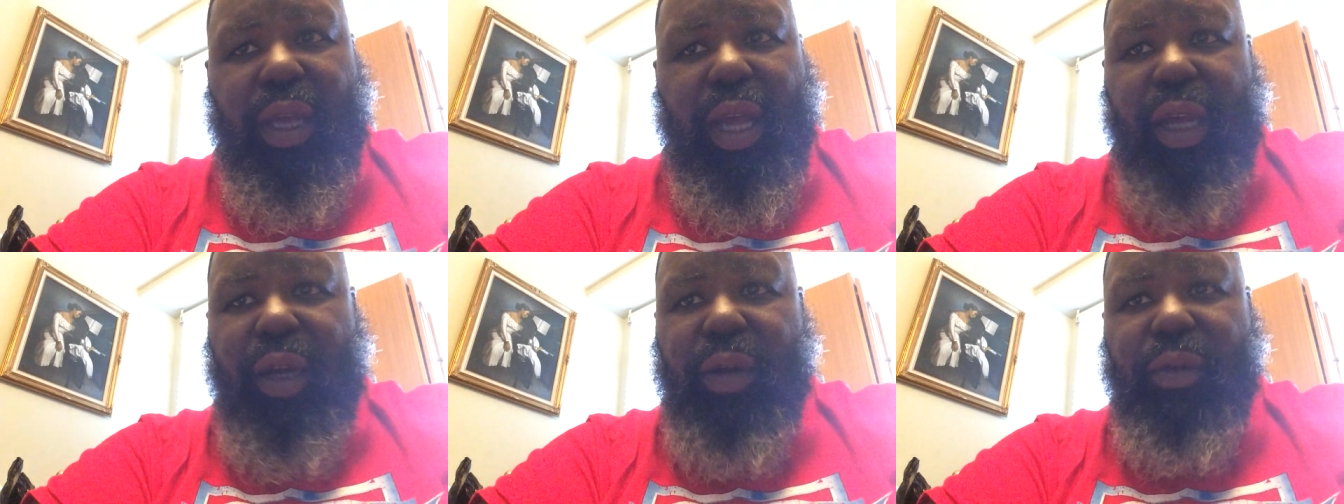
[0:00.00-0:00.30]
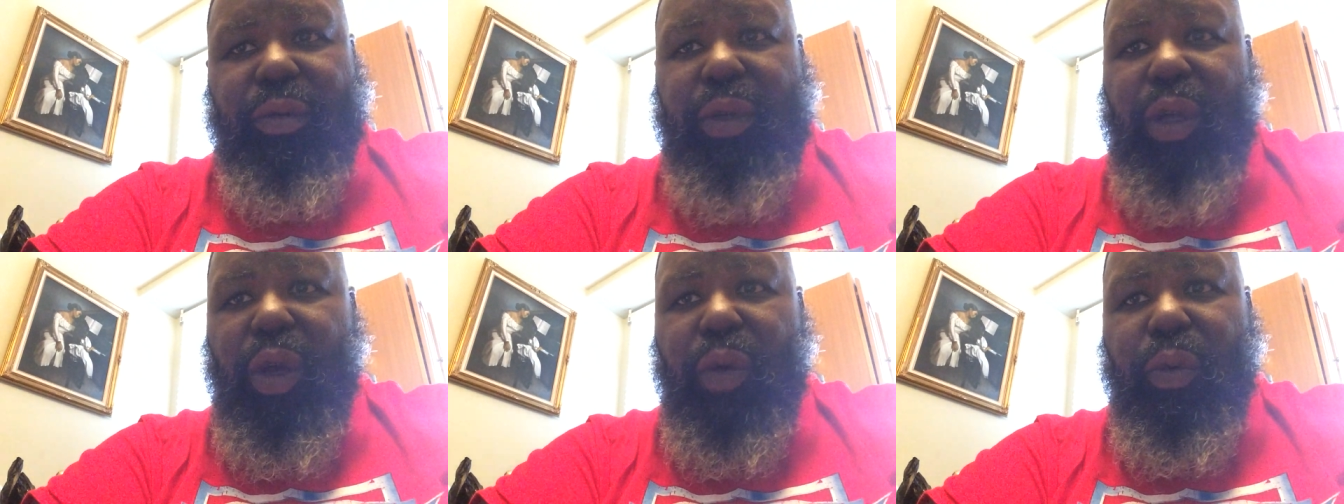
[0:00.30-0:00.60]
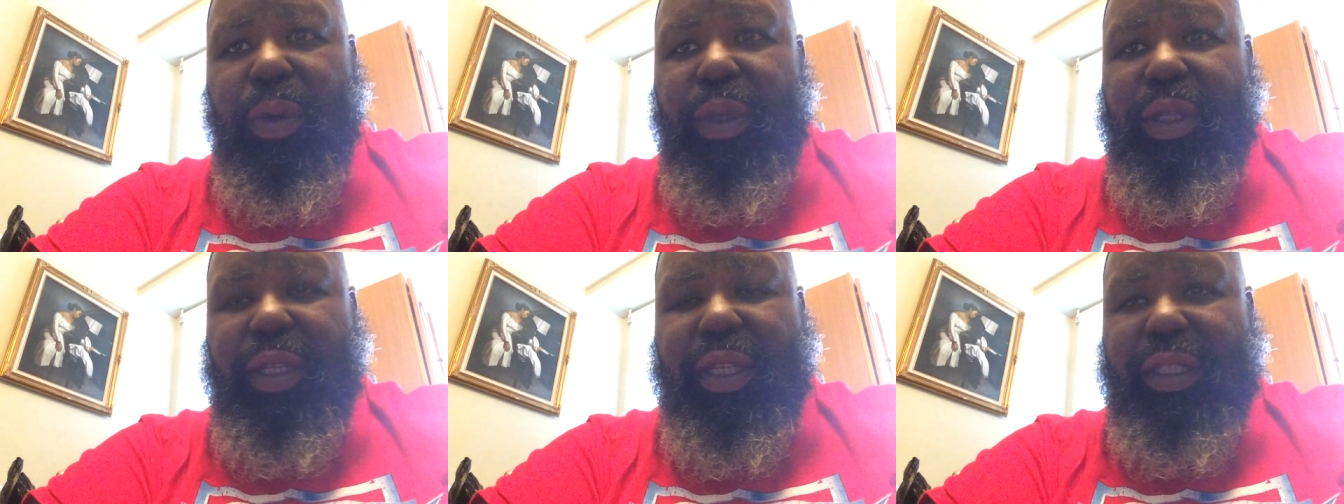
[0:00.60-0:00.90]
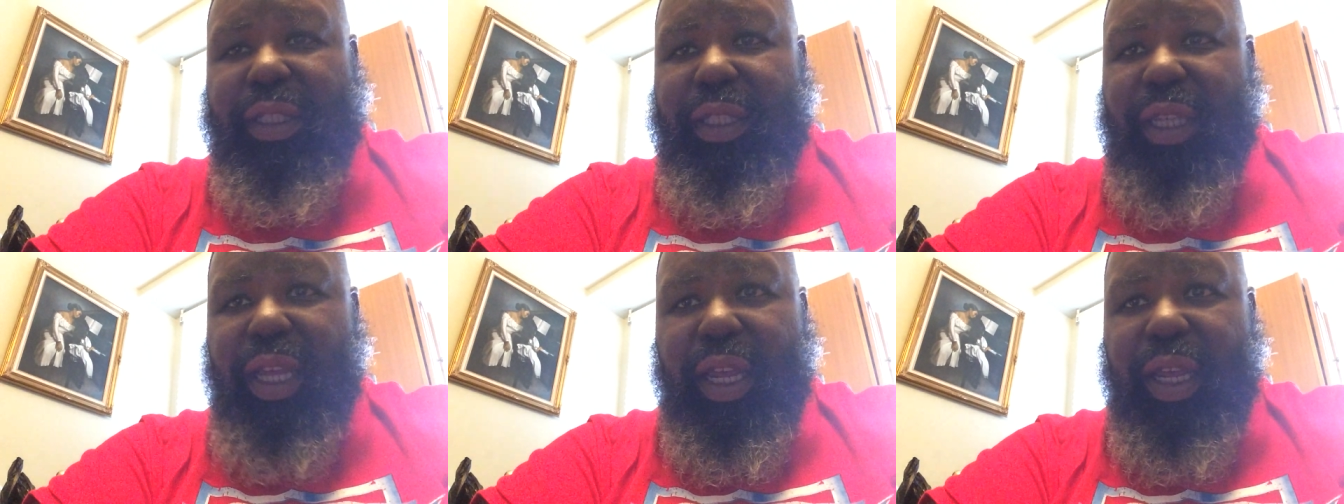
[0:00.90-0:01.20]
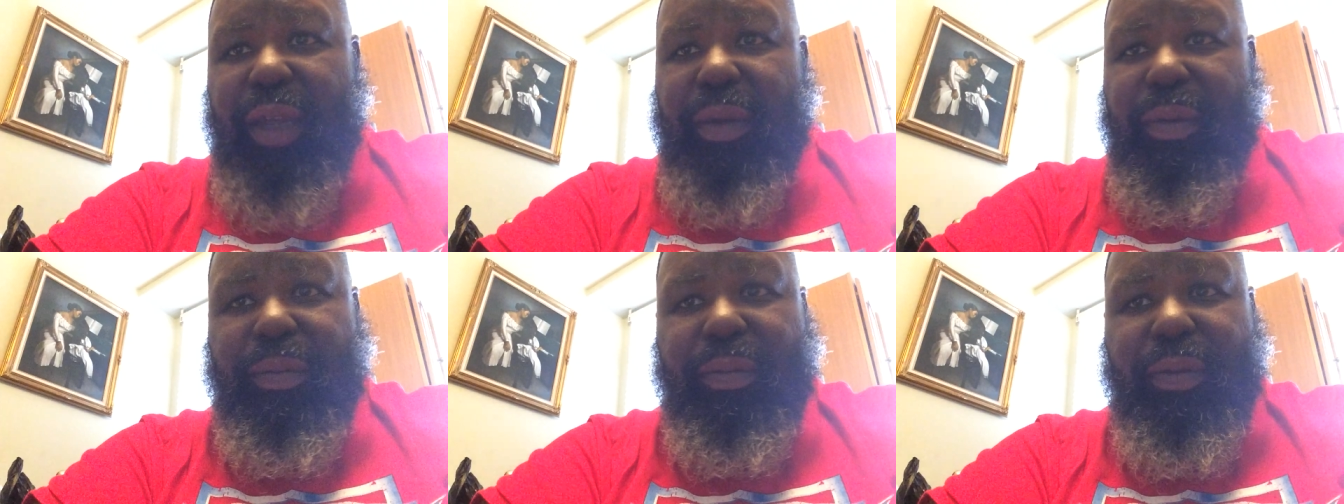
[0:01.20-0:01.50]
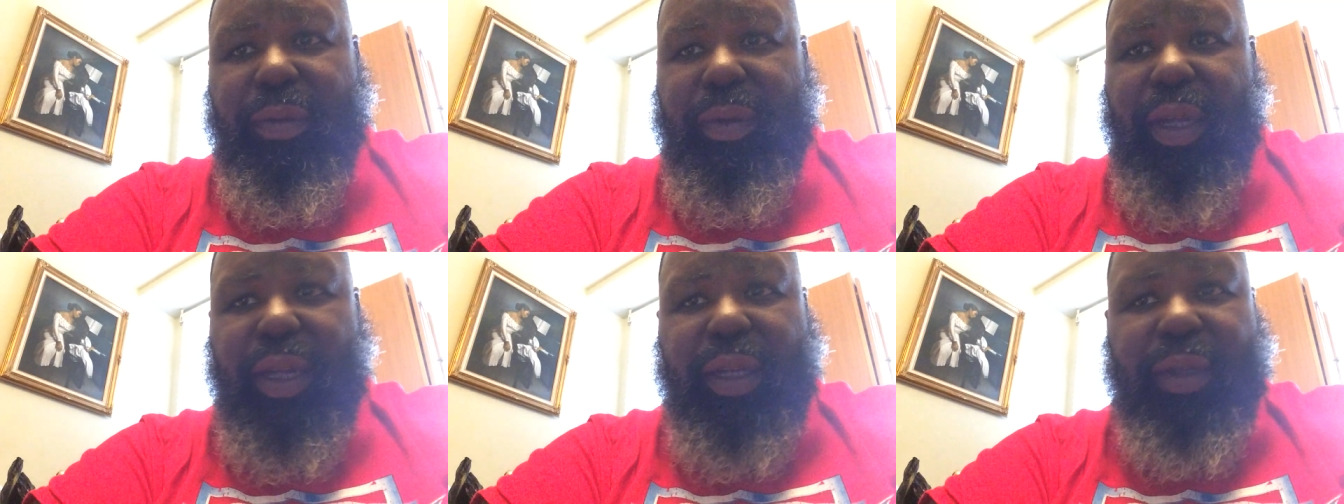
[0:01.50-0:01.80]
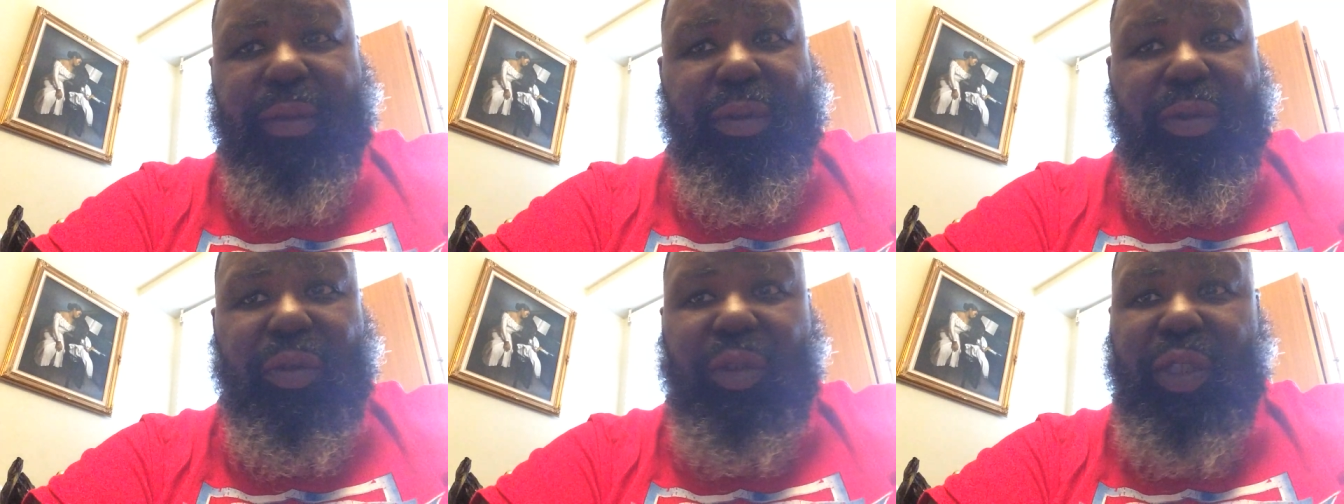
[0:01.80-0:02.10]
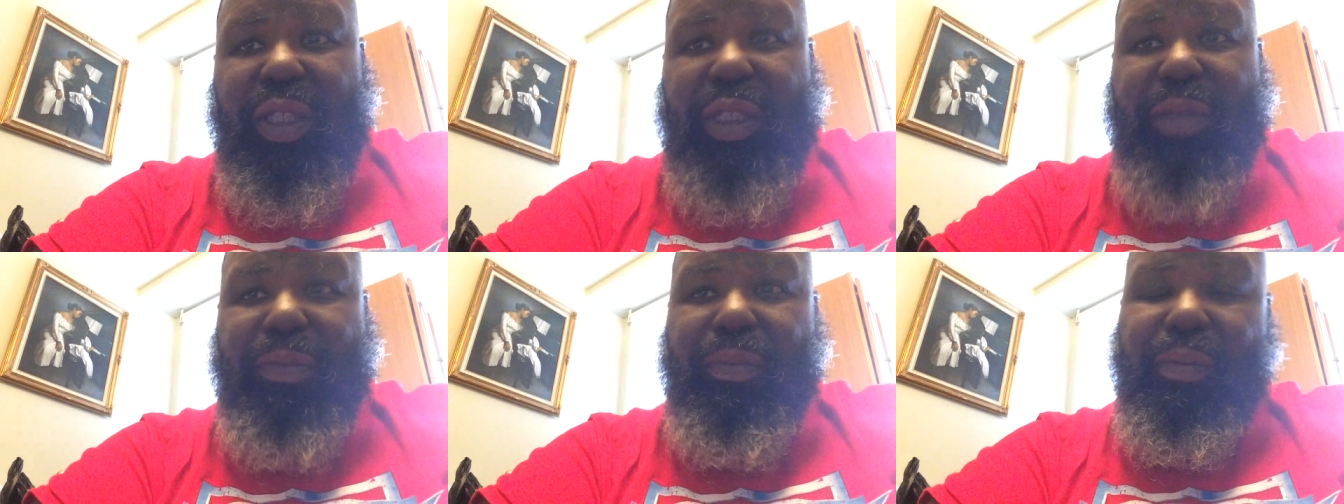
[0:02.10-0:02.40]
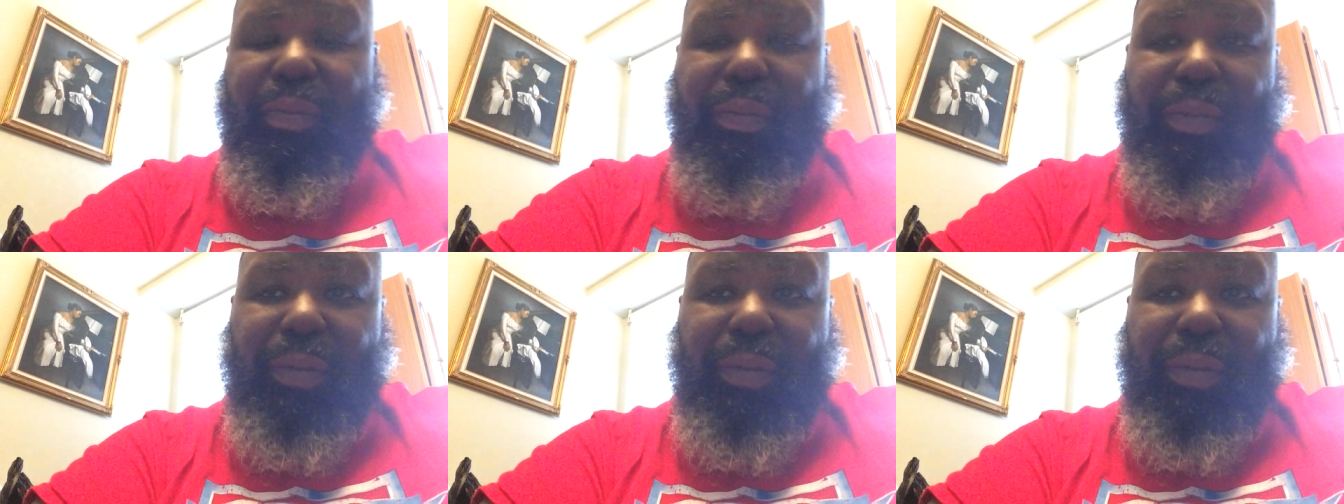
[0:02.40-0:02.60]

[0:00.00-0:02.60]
I don't know what to say. you just